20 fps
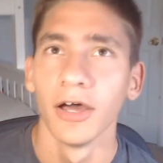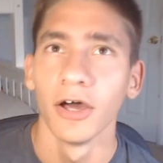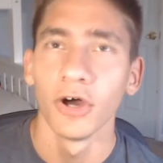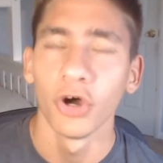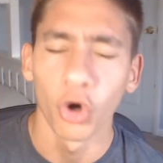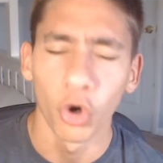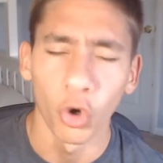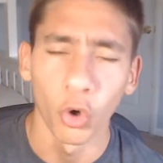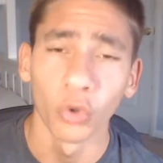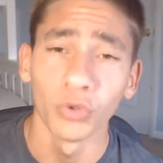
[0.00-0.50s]

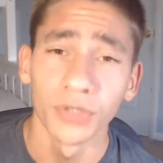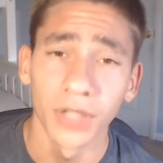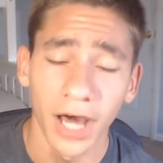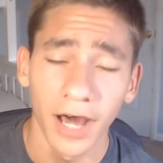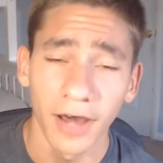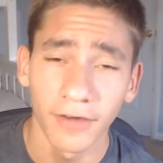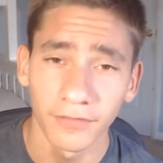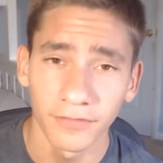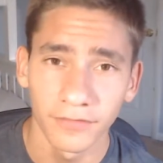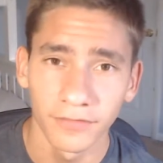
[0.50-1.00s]
hold
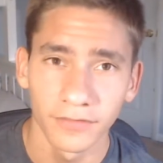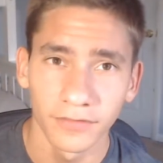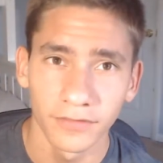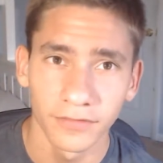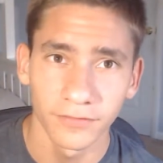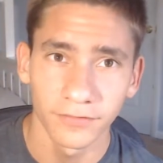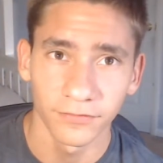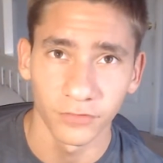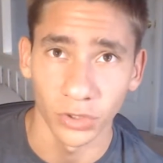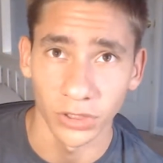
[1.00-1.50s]
off
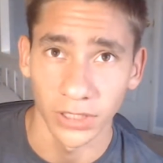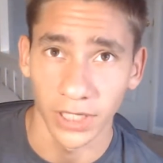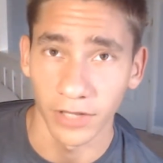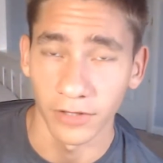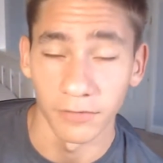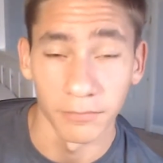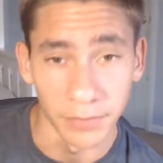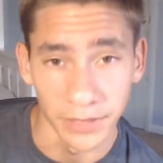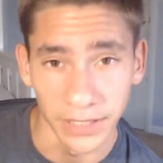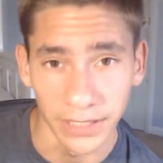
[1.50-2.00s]
for a lot of
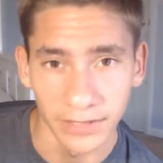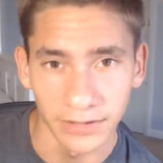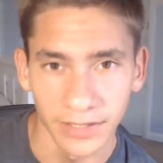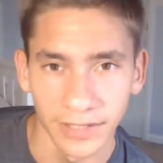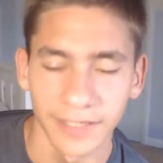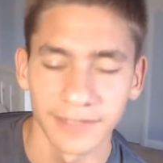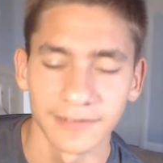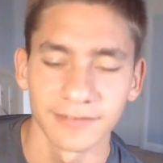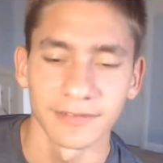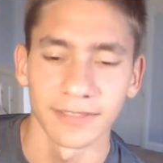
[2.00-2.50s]
the big
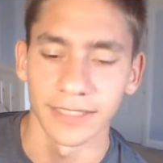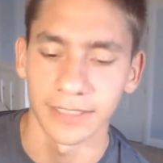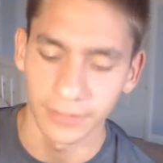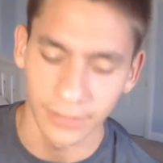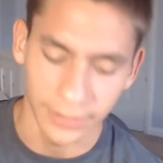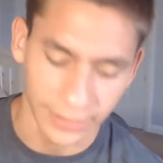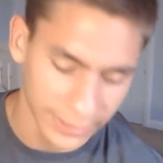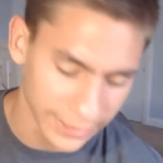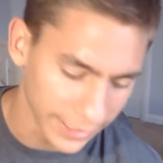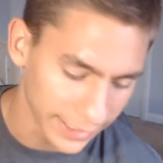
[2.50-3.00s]
things like
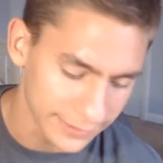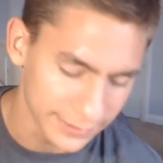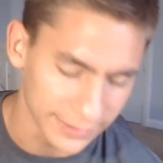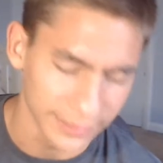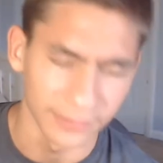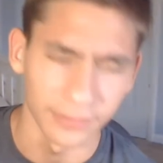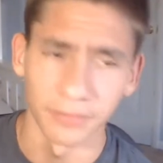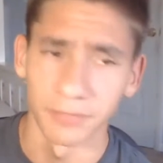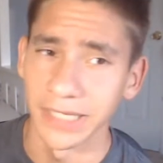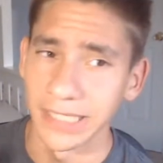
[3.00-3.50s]
the
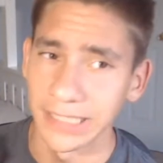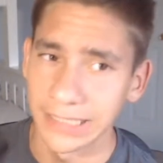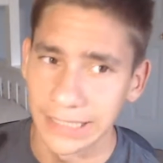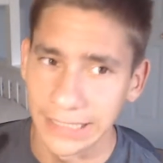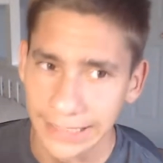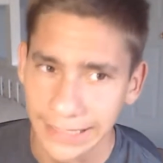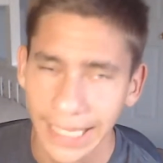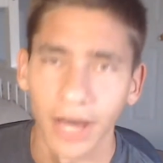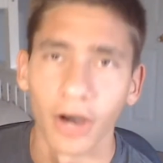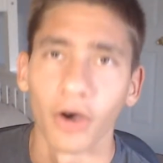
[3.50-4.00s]
kissing, the
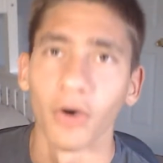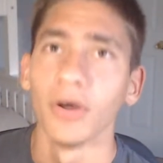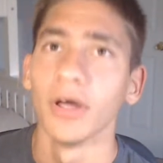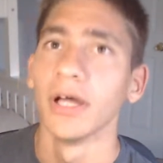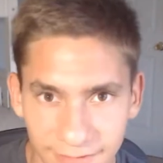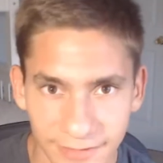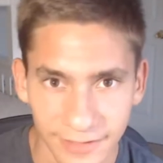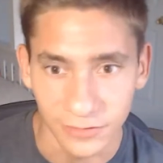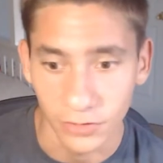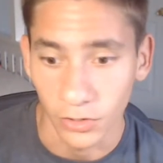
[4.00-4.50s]
making out,
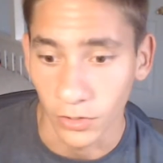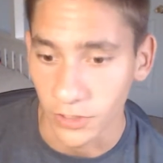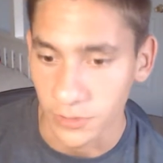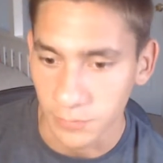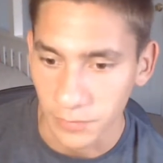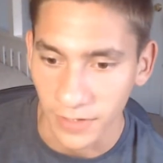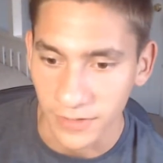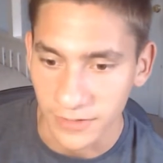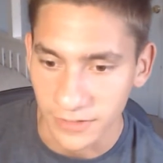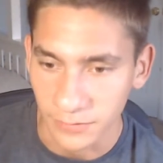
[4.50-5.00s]
as long as
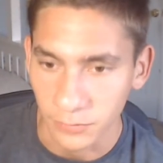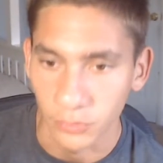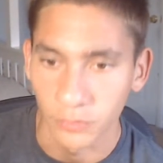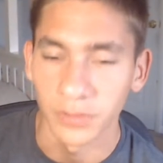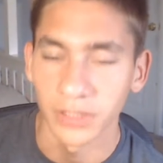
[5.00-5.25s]
possible.